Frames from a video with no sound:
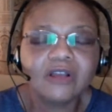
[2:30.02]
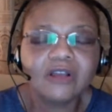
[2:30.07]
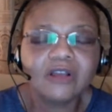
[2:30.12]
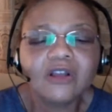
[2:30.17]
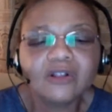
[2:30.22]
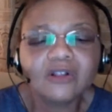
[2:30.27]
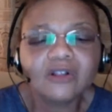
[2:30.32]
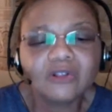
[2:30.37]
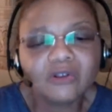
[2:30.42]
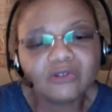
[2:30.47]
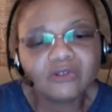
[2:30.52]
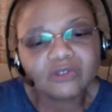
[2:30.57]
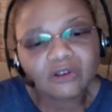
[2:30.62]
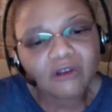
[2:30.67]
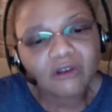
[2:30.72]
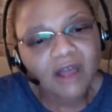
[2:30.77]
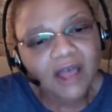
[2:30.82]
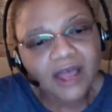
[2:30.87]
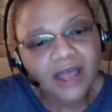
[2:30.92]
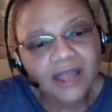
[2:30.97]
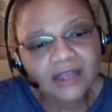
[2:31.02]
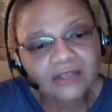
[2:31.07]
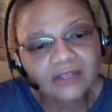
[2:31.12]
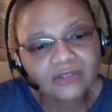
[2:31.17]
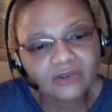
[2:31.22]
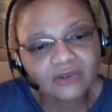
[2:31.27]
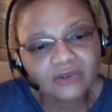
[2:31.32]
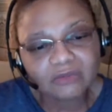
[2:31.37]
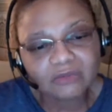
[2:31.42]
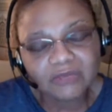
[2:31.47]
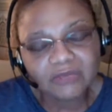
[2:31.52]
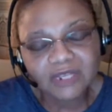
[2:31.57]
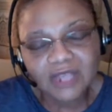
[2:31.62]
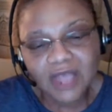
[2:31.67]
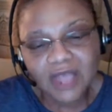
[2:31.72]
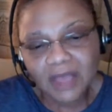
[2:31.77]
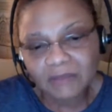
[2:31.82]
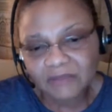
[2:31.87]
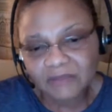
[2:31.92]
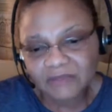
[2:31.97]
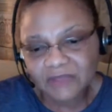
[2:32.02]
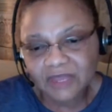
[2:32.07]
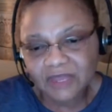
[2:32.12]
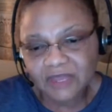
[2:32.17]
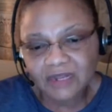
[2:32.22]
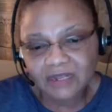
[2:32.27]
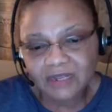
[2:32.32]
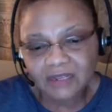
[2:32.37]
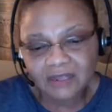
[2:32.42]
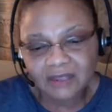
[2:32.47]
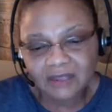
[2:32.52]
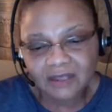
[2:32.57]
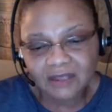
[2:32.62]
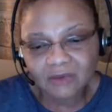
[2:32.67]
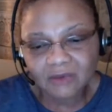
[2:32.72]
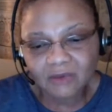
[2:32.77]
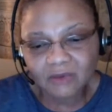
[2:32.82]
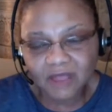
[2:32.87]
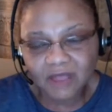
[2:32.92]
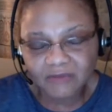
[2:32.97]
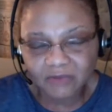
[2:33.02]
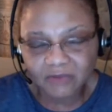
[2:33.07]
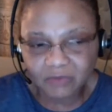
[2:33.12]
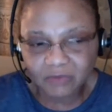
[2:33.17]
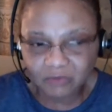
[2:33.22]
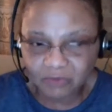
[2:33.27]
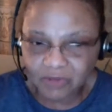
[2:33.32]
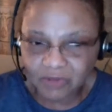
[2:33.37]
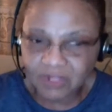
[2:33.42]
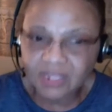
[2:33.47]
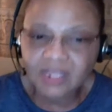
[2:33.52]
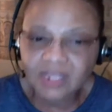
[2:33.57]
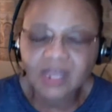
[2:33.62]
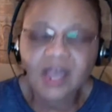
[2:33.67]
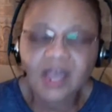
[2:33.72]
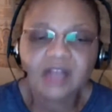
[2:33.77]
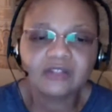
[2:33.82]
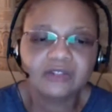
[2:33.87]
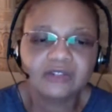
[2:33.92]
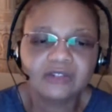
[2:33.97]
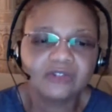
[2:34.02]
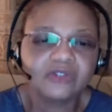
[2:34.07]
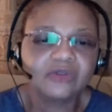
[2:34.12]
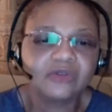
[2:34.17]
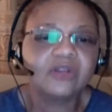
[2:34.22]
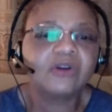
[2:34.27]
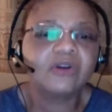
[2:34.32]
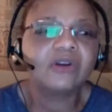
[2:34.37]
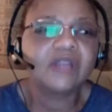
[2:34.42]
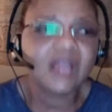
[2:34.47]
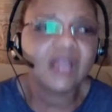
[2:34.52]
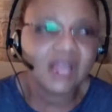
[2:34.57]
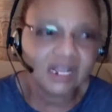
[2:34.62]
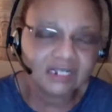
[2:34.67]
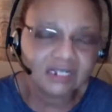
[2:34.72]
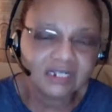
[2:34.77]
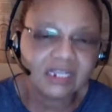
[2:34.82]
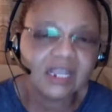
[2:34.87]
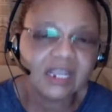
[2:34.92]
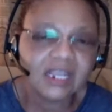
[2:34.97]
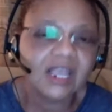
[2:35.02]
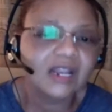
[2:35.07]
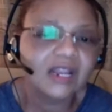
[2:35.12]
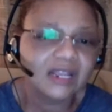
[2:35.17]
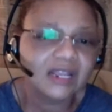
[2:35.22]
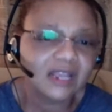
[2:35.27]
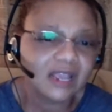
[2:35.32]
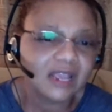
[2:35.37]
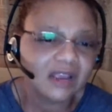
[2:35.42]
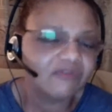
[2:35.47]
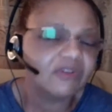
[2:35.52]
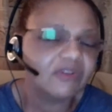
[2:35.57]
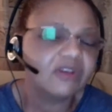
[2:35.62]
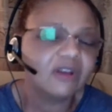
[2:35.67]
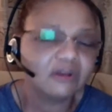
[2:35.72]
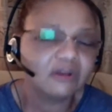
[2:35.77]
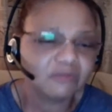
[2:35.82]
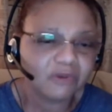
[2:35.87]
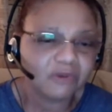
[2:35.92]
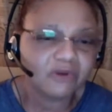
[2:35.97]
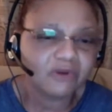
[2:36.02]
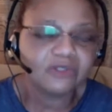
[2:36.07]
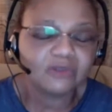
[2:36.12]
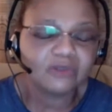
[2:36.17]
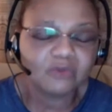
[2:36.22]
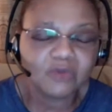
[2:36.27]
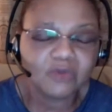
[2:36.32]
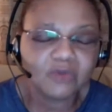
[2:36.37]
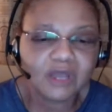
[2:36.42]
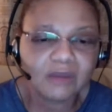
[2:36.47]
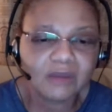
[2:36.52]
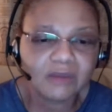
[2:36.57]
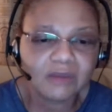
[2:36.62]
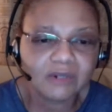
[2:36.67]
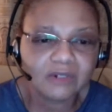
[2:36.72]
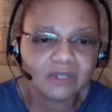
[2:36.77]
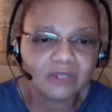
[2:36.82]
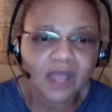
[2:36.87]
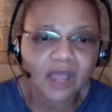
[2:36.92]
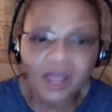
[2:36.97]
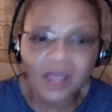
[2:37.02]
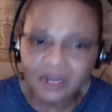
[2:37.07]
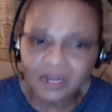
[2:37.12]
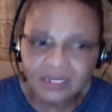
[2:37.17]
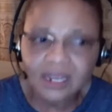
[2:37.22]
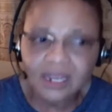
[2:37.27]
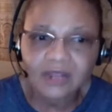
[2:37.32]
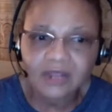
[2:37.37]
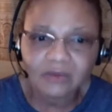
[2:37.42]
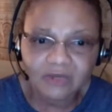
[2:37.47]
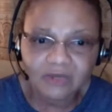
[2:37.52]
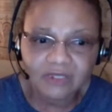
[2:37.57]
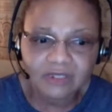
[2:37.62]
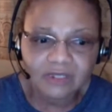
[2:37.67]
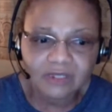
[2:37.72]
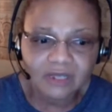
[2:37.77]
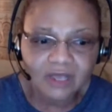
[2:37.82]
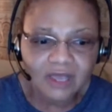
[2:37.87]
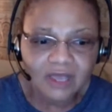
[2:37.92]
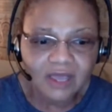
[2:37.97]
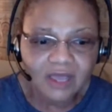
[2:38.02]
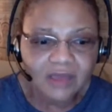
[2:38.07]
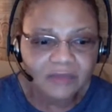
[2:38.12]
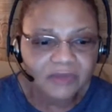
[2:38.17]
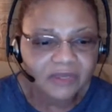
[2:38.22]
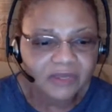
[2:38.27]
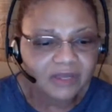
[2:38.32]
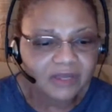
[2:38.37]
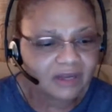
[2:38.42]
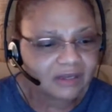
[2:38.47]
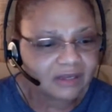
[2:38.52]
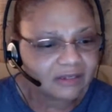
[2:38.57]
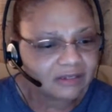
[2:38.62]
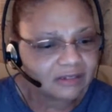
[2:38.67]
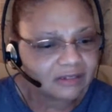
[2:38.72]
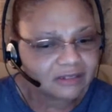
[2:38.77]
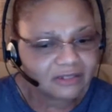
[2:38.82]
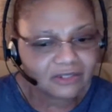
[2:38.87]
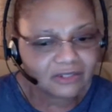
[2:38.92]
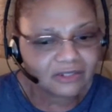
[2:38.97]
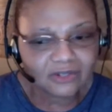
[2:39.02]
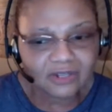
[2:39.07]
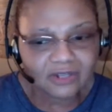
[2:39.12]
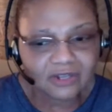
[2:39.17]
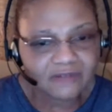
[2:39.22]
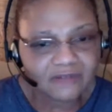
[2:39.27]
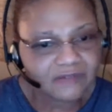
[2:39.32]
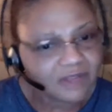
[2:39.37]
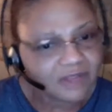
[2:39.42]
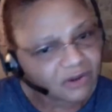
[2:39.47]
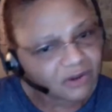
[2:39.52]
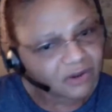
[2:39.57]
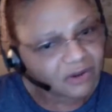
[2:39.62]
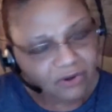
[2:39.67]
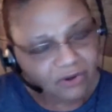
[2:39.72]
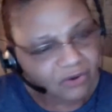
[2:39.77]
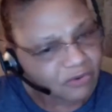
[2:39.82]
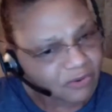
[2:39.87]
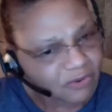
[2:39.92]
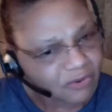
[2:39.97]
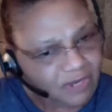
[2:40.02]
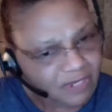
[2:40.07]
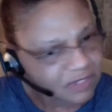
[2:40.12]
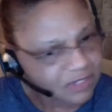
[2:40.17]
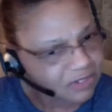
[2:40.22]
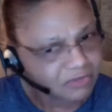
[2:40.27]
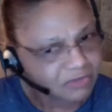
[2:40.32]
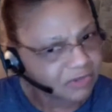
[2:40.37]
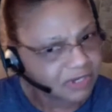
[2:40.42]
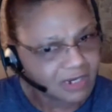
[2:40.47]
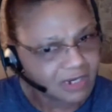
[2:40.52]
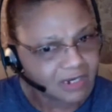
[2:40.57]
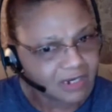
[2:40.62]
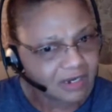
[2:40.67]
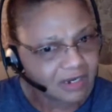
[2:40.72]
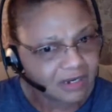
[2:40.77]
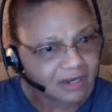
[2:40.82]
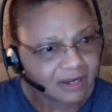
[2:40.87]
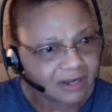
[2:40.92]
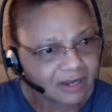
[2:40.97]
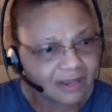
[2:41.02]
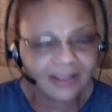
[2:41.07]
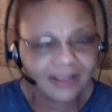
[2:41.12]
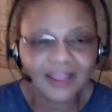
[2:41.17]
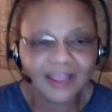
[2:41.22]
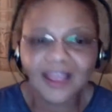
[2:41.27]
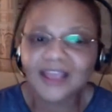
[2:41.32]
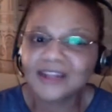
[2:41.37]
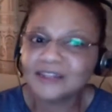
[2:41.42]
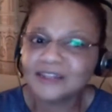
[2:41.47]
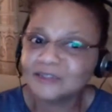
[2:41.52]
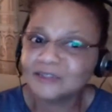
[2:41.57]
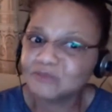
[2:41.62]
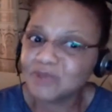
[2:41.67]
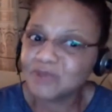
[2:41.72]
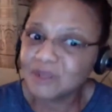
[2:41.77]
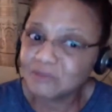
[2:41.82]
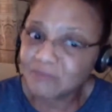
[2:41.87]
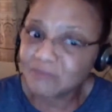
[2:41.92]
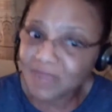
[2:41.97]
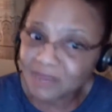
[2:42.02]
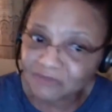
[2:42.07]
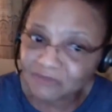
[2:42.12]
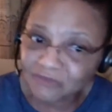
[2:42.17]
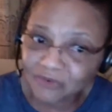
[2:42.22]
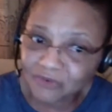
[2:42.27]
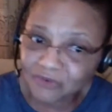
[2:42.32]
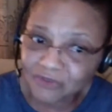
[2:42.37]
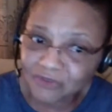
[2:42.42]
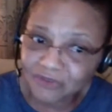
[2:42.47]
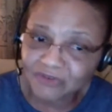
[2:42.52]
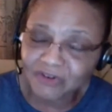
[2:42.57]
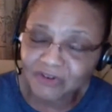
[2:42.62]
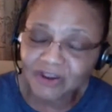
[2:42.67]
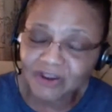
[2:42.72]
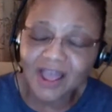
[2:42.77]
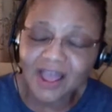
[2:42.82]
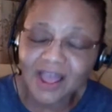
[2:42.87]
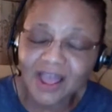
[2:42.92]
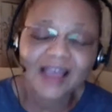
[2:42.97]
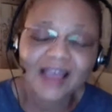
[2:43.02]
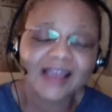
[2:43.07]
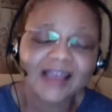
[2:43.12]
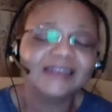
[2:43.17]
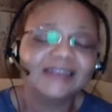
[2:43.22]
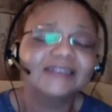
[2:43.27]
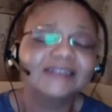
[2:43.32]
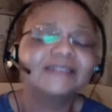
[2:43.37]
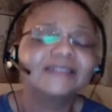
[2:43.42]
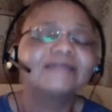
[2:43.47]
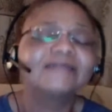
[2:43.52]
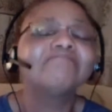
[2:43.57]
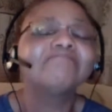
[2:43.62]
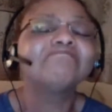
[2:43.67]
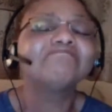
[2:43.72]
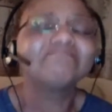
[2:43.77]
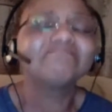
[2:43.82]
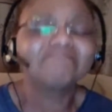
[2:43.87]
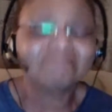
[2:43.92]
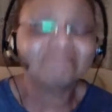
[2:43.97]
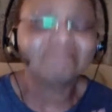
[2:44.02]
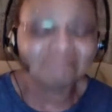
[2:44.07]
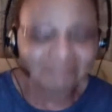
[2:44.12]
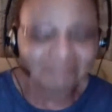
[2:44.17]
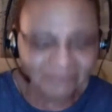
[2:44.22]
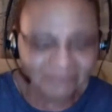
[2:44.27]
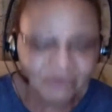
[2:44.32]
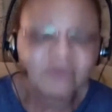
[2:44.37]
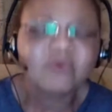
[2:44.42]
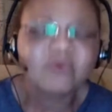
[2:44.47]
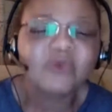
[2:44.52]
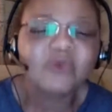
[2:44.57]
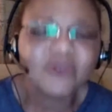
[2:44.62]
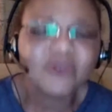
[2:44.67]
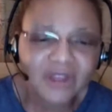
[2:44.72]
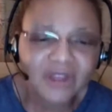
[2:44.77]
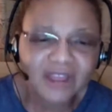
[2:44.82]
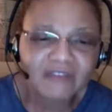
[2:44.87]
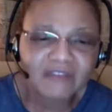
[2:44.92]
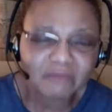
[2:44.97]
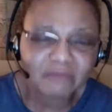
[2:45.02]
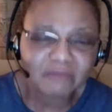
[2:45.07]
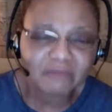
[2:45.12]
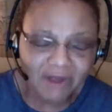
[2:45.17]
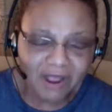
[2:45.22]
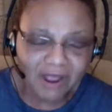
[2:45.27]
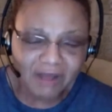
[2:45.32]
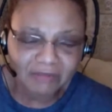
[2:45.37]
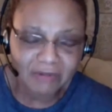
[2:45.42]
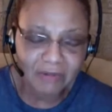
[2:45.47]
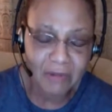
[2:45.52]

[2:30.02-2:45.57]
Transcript: close our eyes or be apathetic. And we have to really concentrate on educating every young person we come in contact with. Because if they don't know history and it's being made before their very eyes, we're going to have a problem.